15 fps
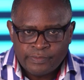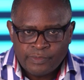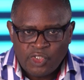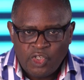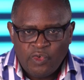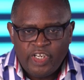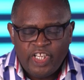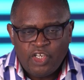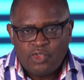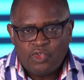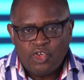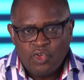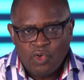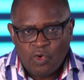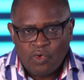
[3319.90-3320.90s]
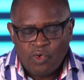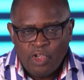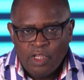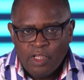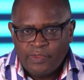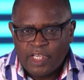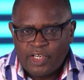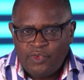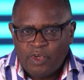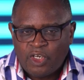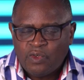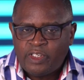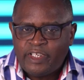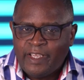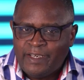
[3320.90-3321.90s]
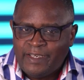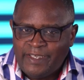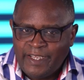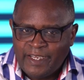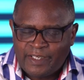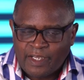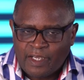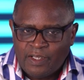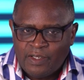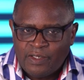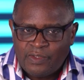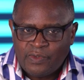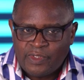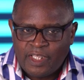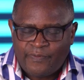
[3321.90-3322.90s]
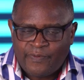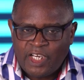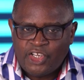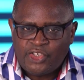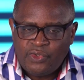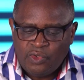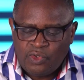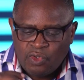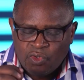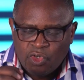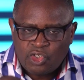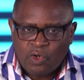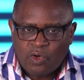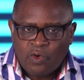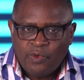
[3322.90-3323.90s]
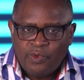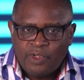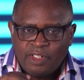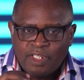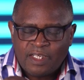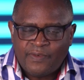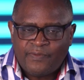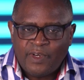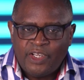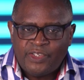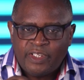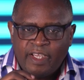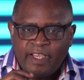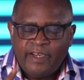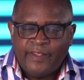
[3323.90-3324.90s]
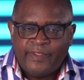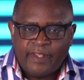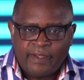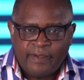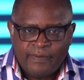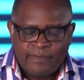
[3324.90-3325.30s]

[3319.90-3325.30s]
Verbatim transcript: You need to know that you are not a debtor to the flesh. You do not owe that flesh anything.